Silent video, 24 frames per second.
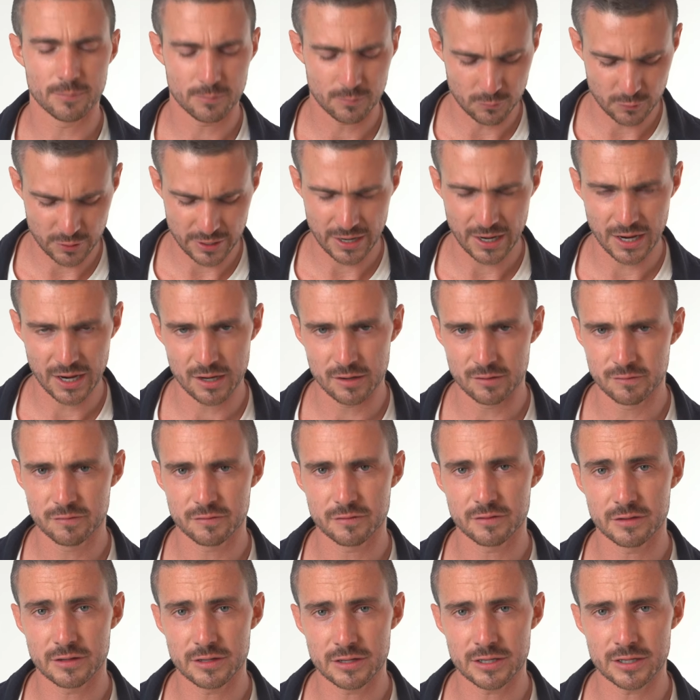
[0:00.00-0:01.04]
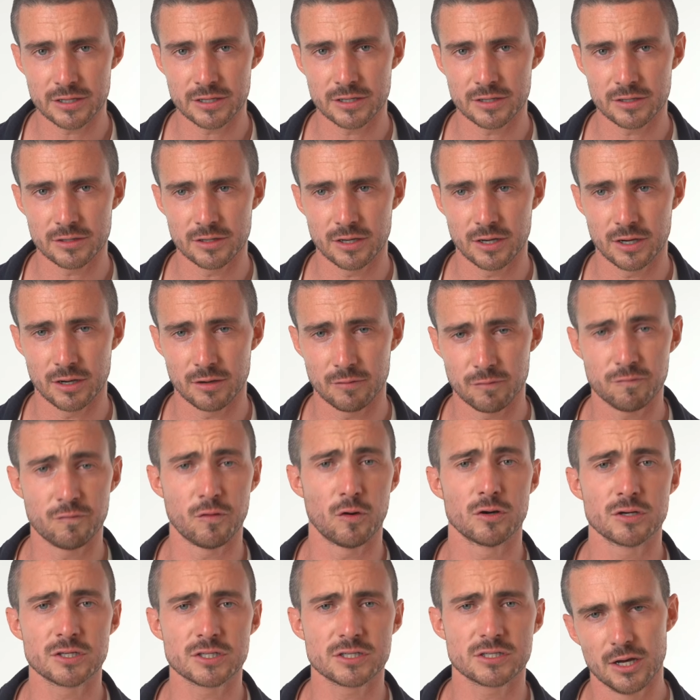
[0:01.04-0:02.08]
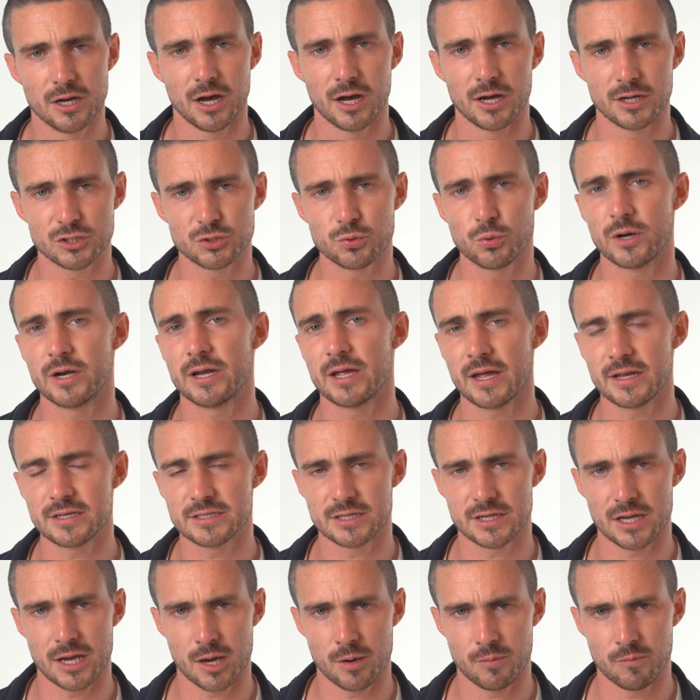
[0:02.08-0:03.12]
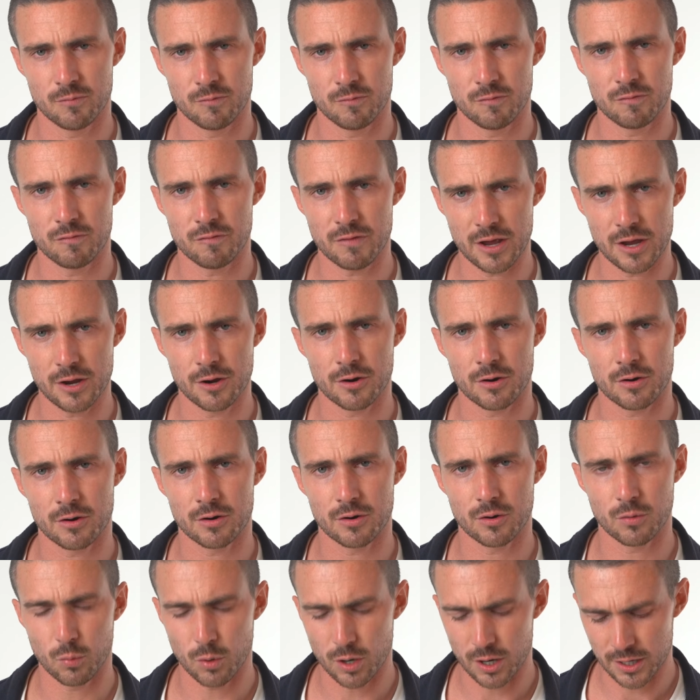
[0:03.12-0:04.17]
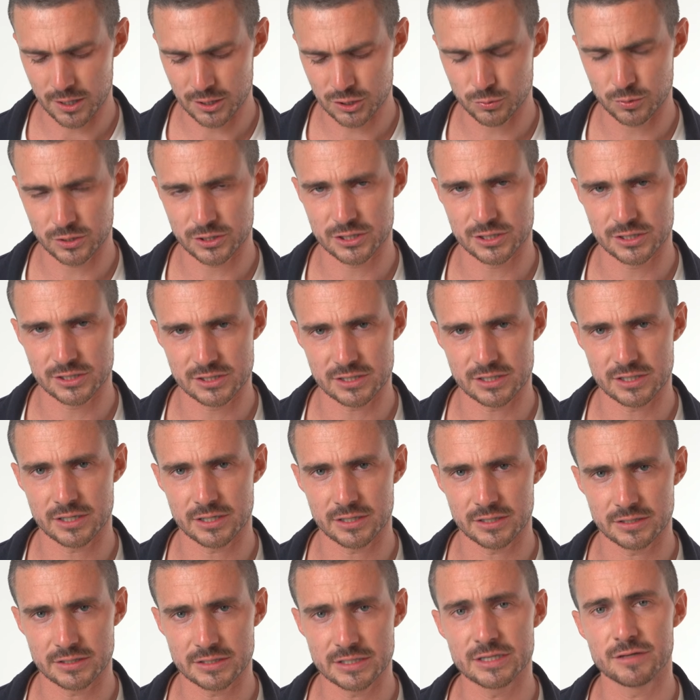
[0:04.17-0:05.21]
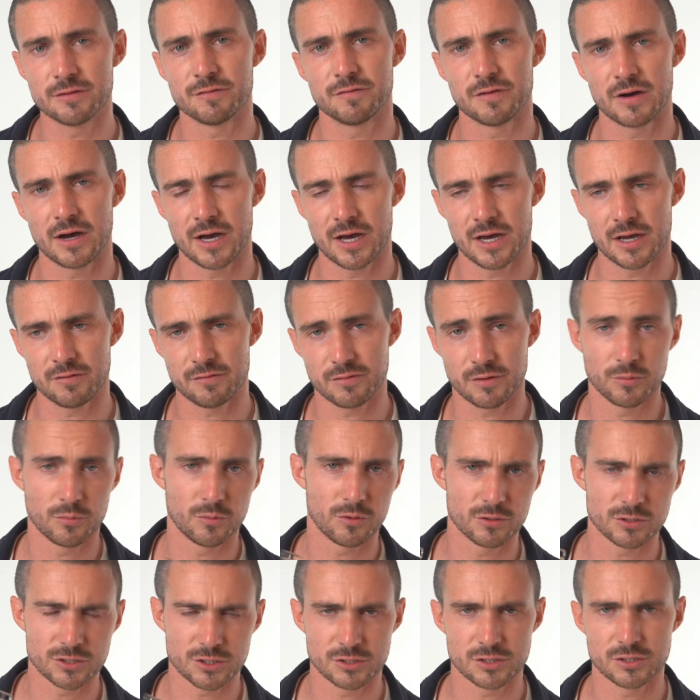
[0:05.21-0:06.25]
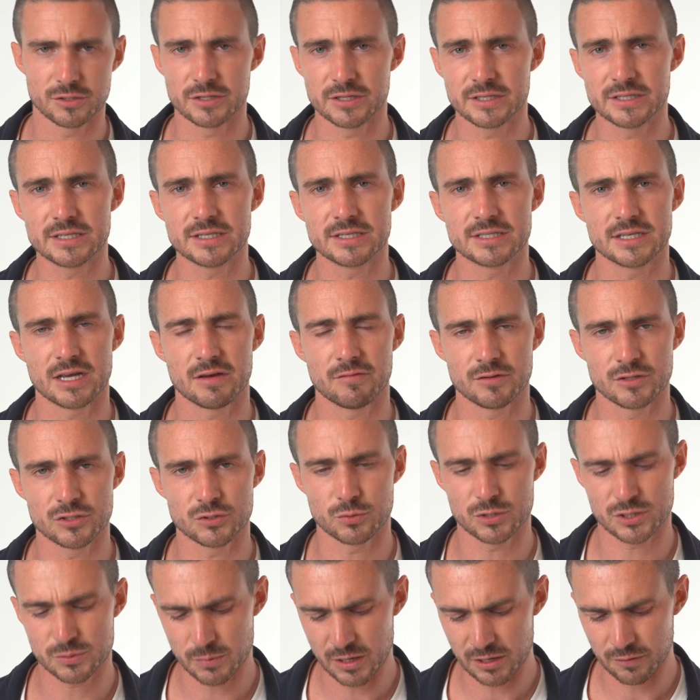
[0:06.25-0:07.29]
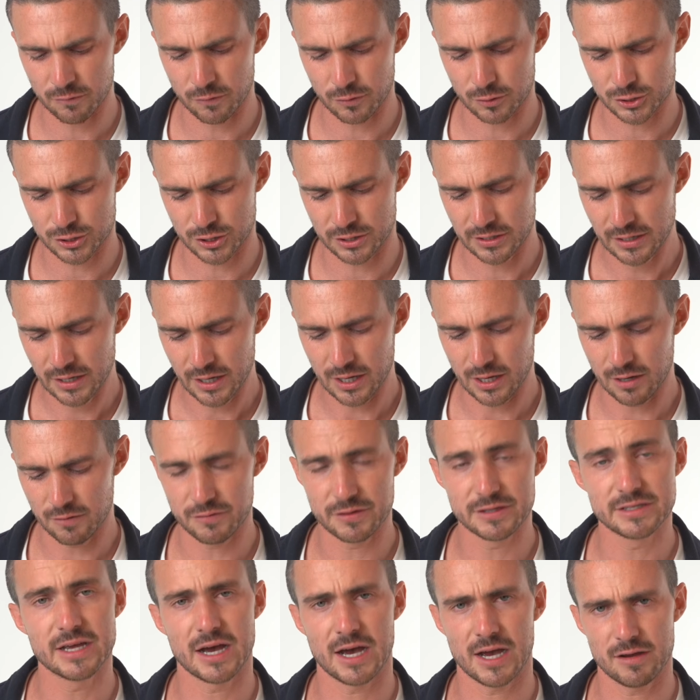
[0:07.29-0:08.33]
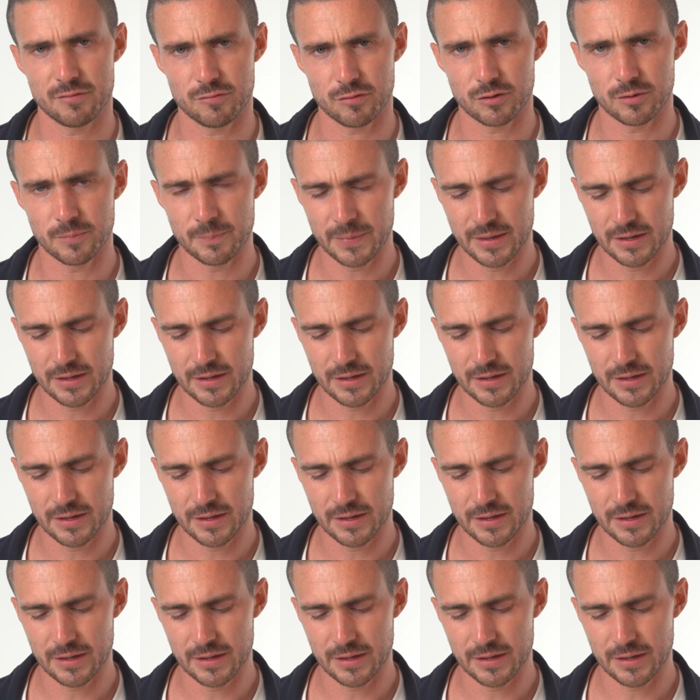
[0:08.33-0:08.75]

we have the first 20 ATM Vaer watch, which is the D5, and there's also the D7 Swiss-made version of the diver.